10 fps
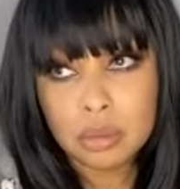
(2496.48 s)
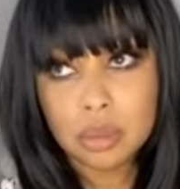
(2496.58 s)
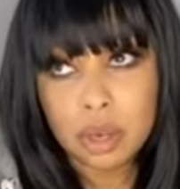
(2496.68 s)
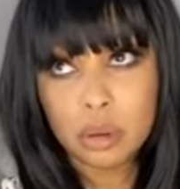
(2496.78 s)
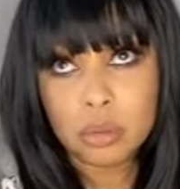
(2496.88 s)

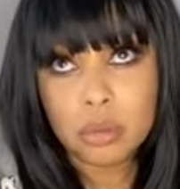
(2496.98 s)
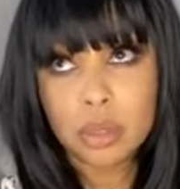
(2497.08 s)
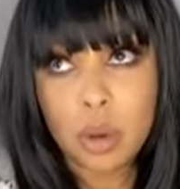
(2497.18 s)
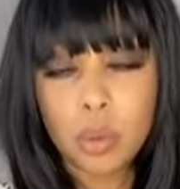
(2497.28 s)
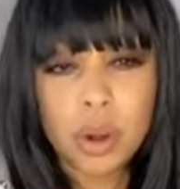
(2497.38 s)

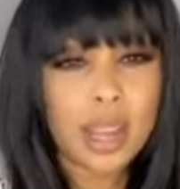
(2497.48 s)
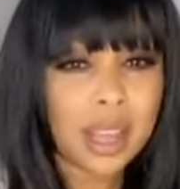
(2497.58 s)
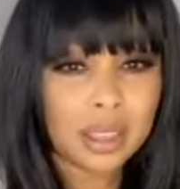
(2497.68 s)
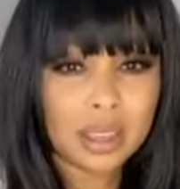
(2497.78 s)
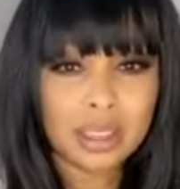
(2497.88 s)
your work
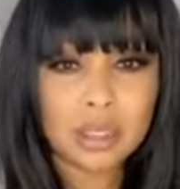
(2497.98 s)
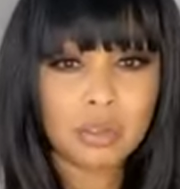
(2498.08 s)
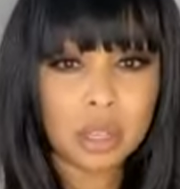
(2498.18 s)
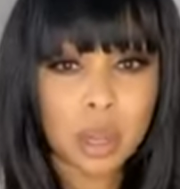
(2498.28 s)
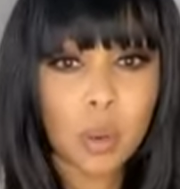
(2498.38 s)
ethic is
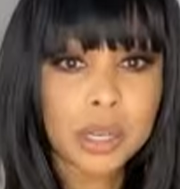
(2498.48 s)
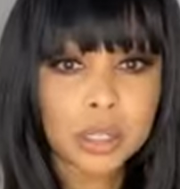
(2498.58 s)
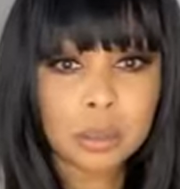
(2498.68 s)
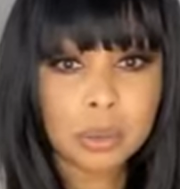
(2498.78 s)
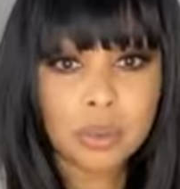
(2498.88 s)
really
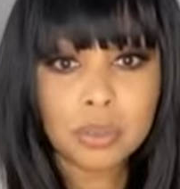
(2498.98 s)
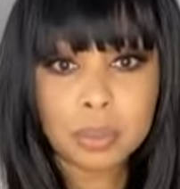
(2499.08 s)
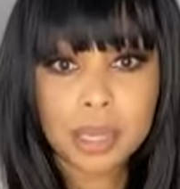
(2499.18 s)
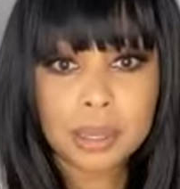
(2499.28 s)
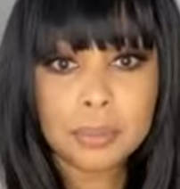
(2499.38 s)
questionable for
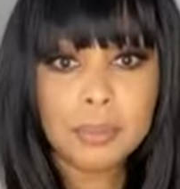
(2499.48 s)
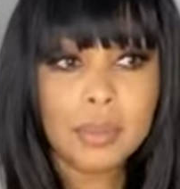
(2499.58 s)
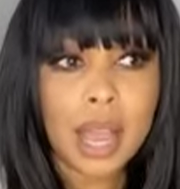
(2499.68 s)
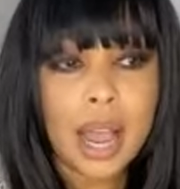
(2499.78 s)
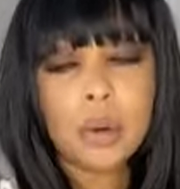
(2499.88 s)
me.
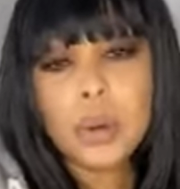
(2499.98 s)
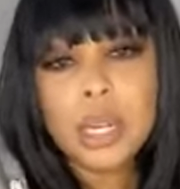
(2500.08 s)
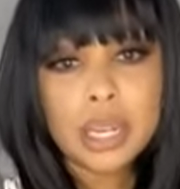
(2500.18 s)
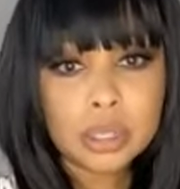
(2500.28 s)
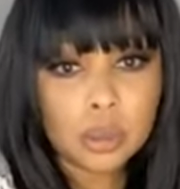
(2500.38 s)
I don't want to
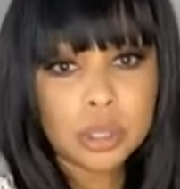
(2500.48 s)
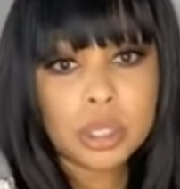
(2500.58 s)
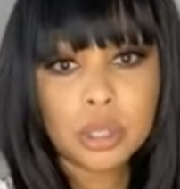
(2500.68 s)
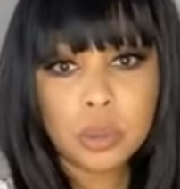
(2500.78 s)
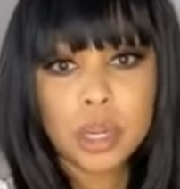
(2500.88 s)
get into a
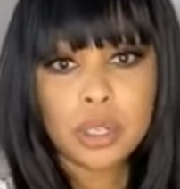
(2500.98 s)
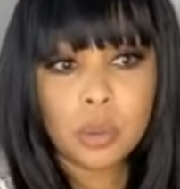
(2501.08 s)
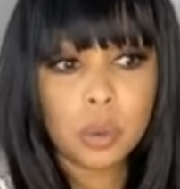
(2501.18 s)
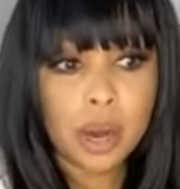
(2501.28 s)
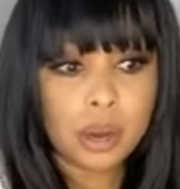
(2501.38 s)

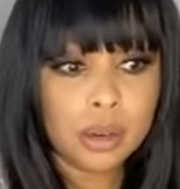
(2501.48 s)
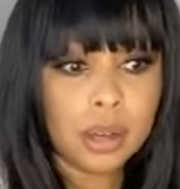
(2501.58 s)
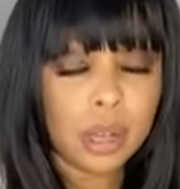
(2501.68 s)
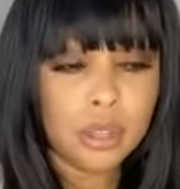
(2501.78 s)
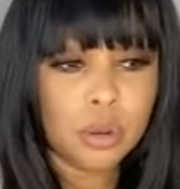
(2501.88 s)
situation where,
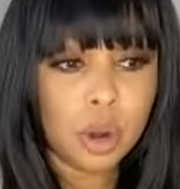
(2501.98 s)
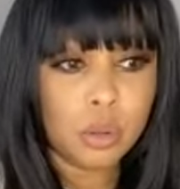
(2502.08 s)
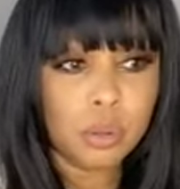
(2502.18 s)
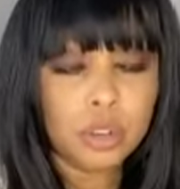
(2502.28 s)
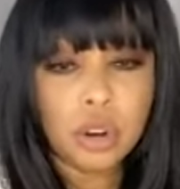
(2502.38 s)

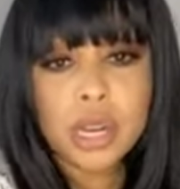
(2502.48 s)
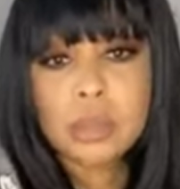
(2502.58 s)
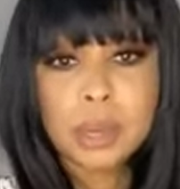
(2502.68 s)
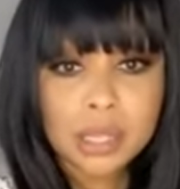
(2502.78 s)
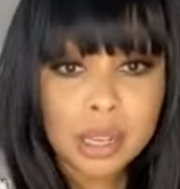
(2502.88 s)
your
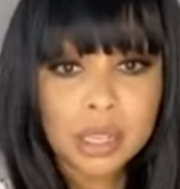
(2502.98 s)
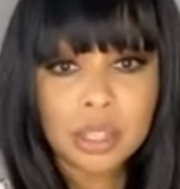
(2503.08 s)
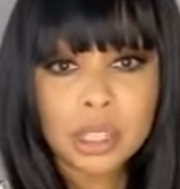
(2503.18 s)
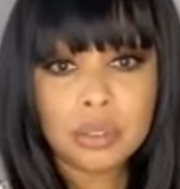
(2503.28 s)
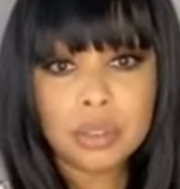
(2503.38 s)

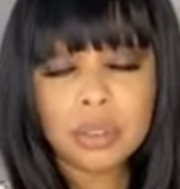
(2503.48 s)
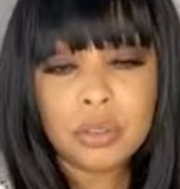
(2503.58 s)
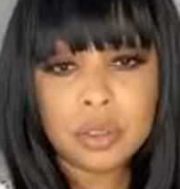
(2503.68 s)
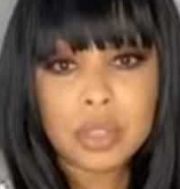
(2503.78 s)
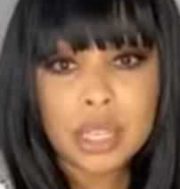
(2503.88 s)
expectation is
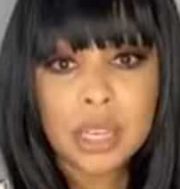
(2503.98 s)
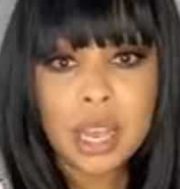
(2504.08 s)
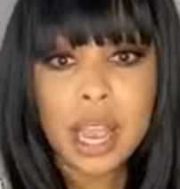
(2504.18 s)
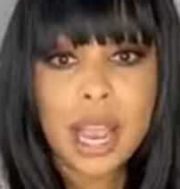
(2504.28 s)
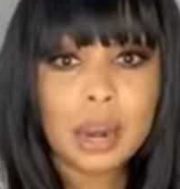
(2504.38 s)
50-50
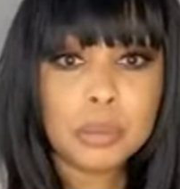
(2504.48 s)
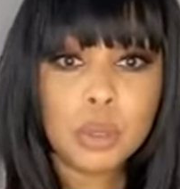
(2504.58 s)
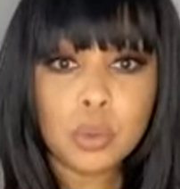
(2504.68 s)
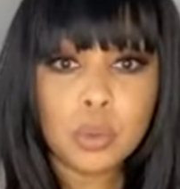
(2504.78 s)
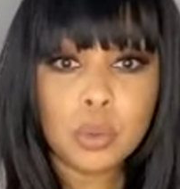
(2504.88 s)
and I'm
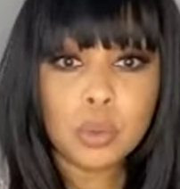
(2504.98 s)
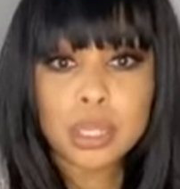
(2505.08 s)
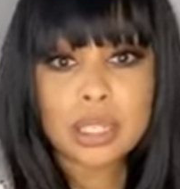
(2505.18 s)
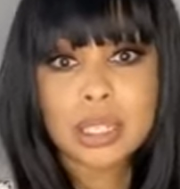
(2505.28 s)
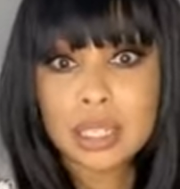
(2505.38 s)
doing
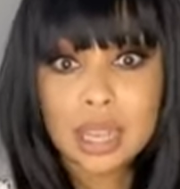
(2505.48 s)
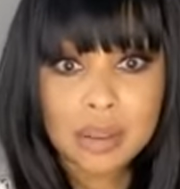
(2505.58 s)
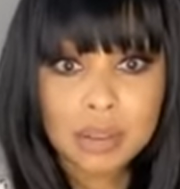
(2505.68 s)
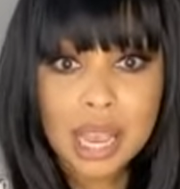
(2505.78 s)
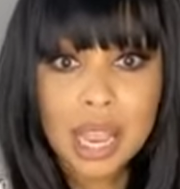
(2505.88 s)

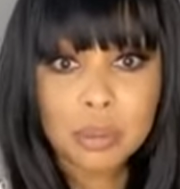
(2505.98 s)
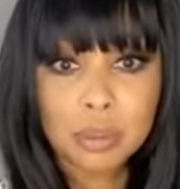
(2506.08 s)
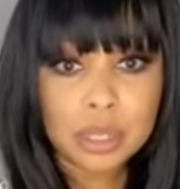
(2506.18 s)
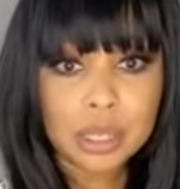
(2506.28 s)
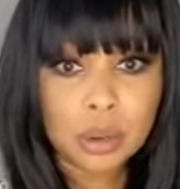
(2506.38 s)

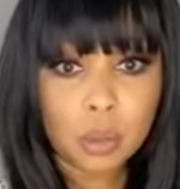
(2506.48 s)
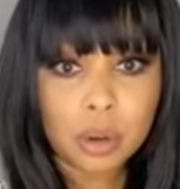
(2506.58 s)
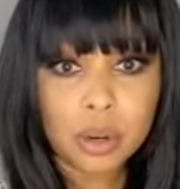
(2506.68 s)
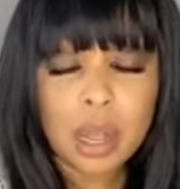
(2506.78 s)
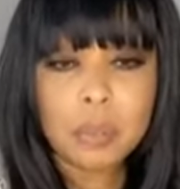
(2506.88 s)
70-80% of the
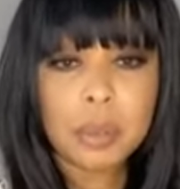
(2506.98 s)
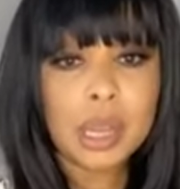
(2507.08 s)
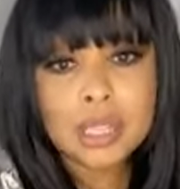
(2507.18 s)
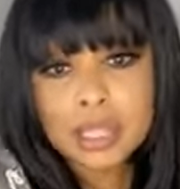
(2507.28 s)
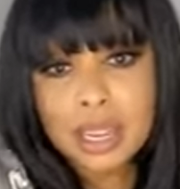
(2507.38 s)
work.
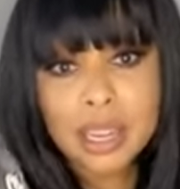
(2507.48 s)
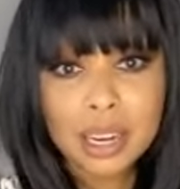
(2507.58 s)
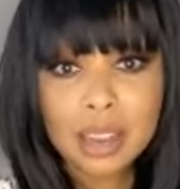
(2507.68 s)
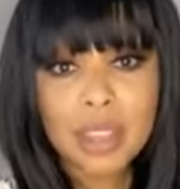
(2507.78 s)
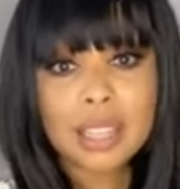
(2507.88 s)
Because then
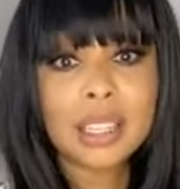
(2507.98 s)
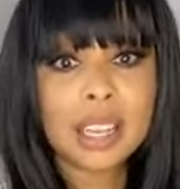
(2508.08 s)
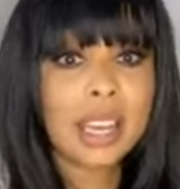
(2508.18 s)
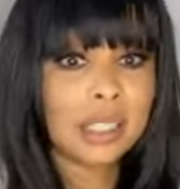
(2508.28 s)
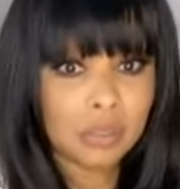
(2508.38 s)
if that's the
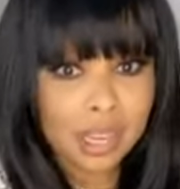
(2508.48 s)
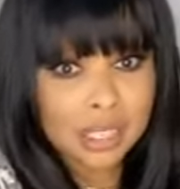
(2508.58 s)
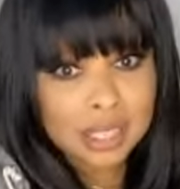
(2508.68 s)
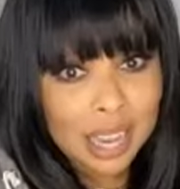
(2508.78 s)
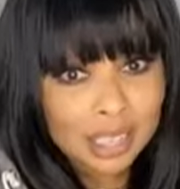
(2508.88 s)
case, if I
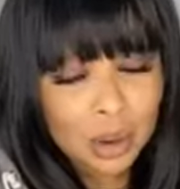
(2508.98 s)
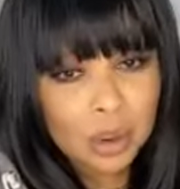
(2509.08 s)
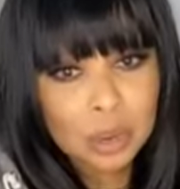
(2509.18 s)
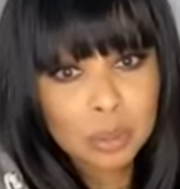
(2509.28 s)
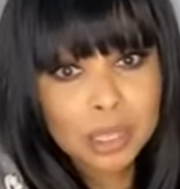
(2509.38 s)
decide to
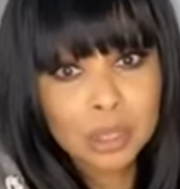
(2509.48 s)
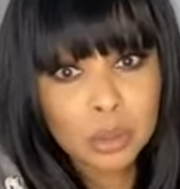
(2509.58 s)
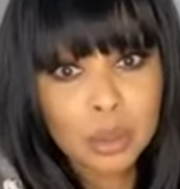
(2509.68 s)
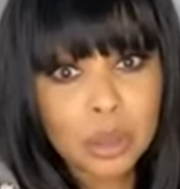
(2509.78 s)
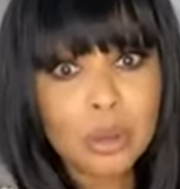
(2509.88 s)
go into business
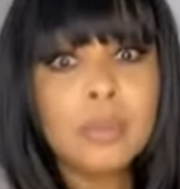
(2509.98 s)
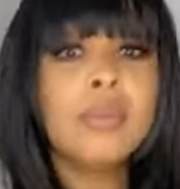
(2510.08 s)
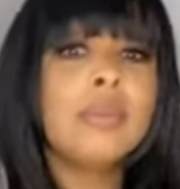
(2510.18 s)
with you,